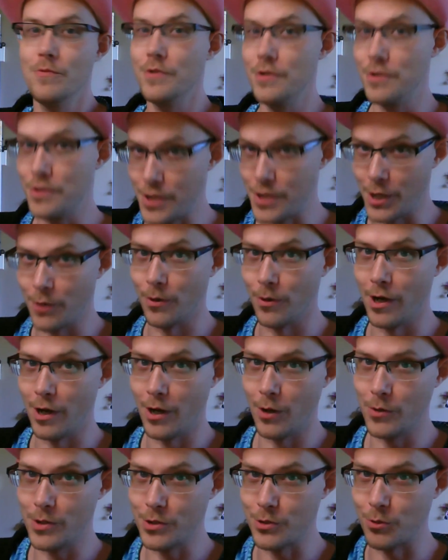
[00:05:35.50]

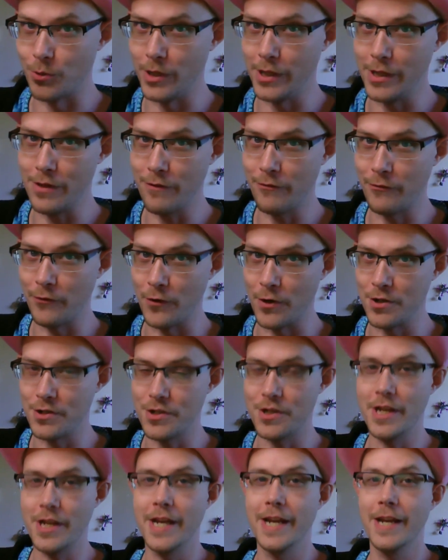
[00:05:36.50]
0 is really the
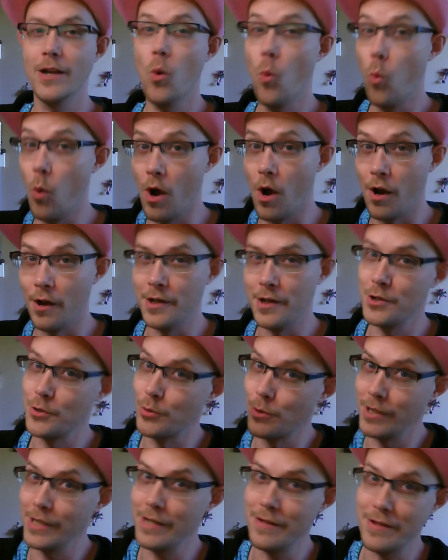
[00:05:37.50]
first thing. 1 is
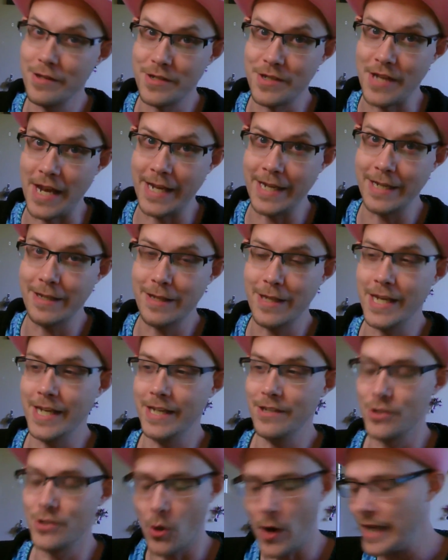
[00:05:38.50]
really the second
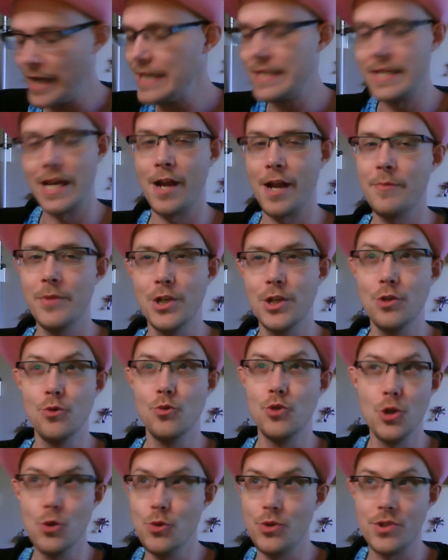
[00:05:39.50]
thing. So anytime that you
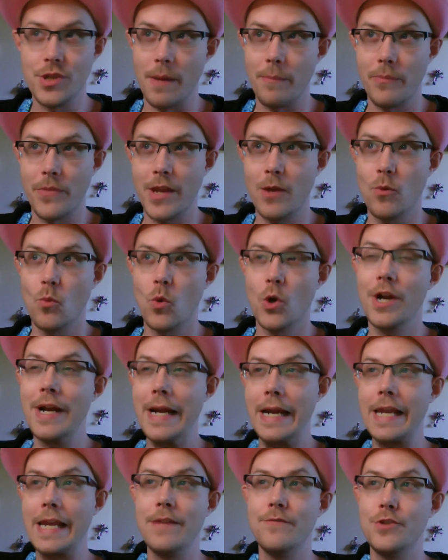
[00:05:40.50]
do something where
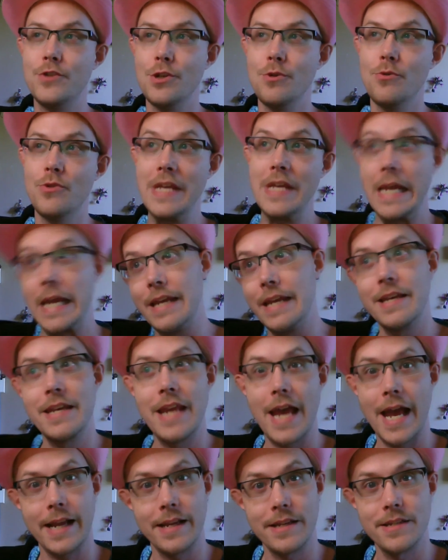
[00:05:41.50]
it gives you the
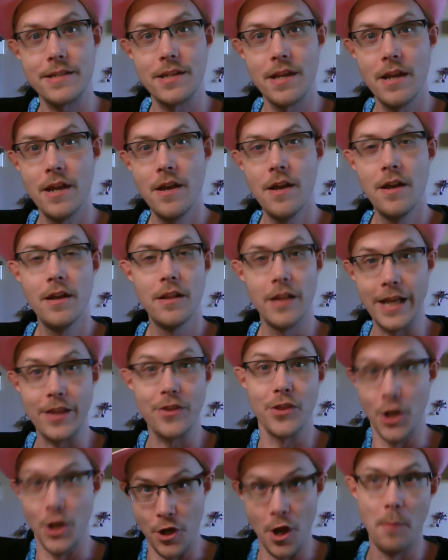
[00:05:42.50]
index, like
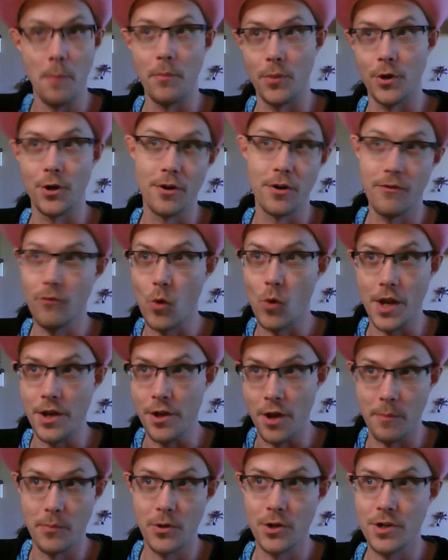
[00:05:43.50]
the number of what
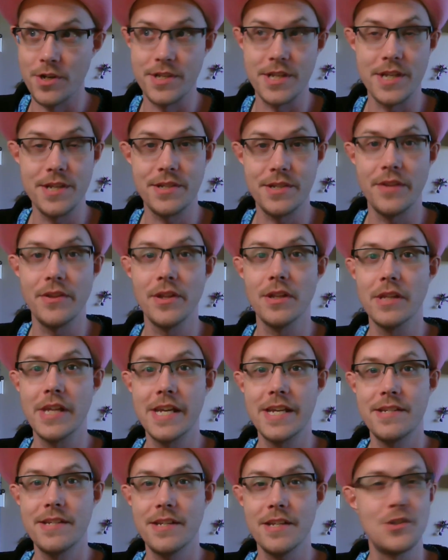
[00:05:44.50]
number is this in the
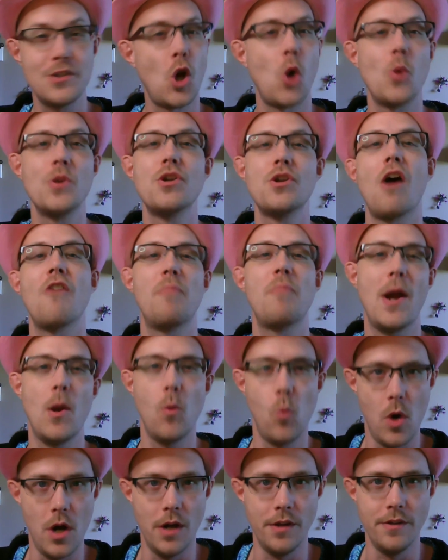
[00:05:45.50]
list, it's always off by
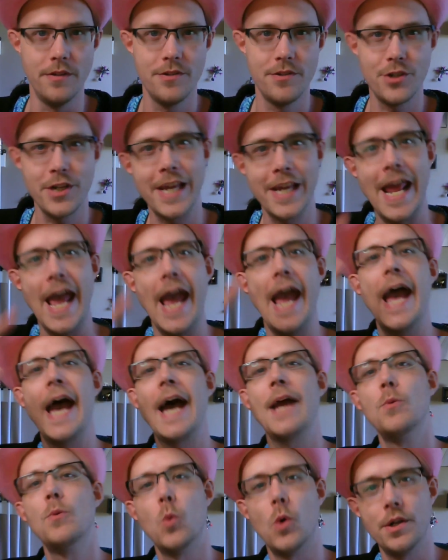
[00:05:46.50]
1. So you got to
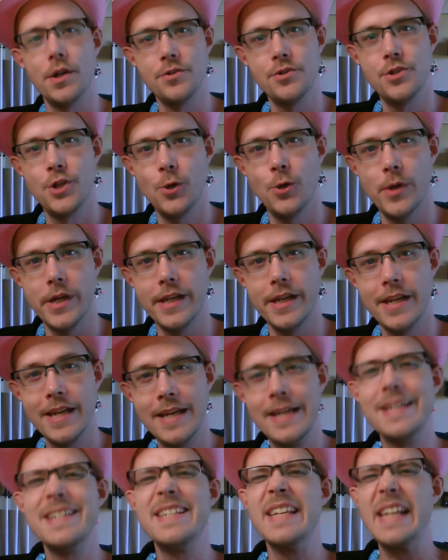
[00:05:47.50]
add 1 to it
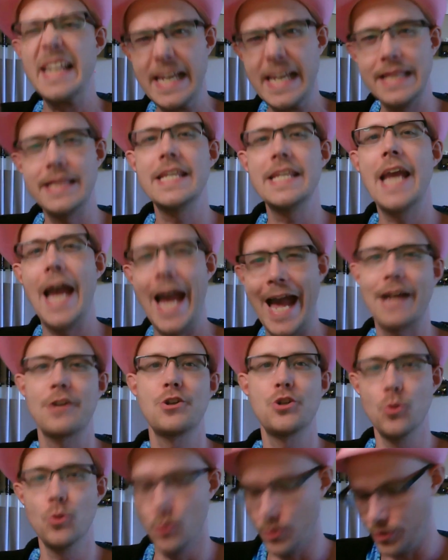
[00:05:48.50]
to get the actual